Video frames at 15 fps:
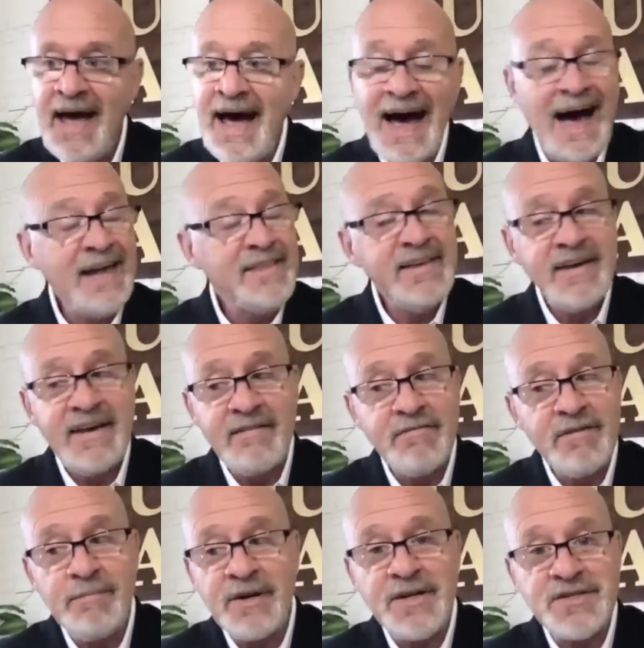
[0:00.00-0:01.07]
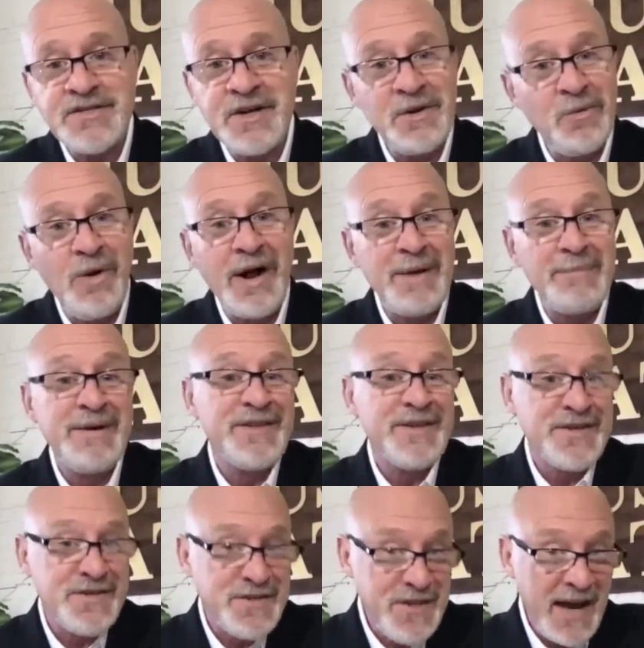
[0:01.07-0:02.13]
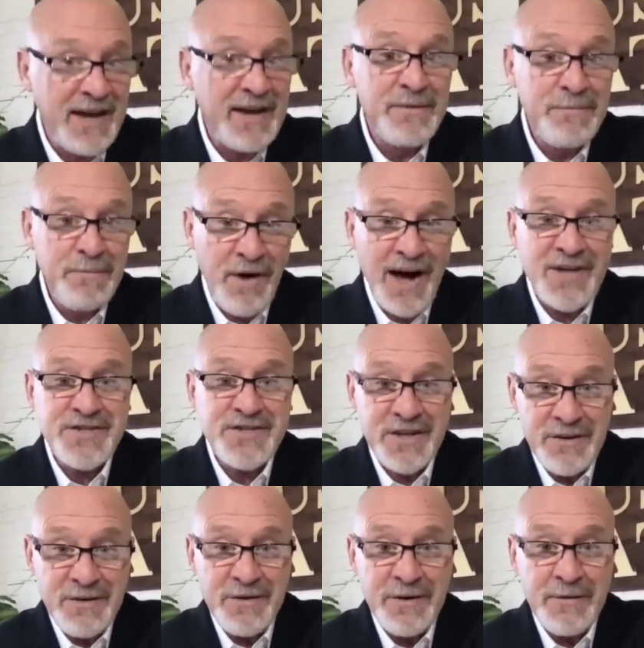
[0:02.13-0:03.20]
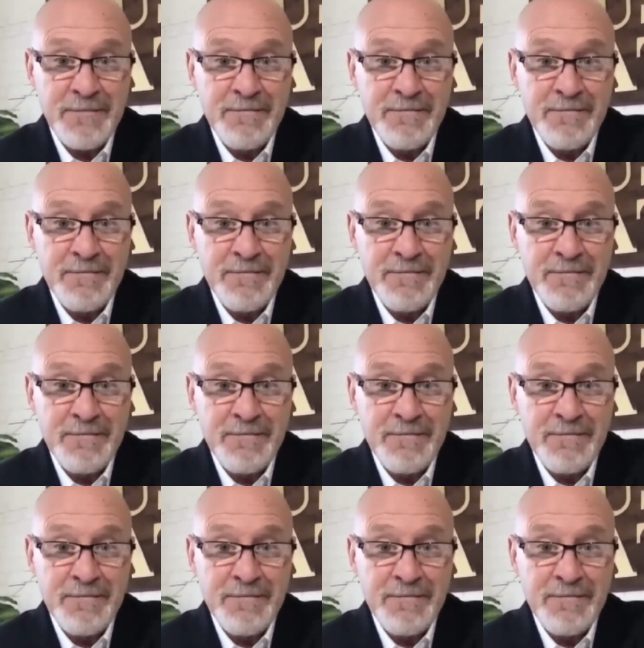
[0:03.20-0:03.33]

I think everybody's going to want to be the second prosecutor,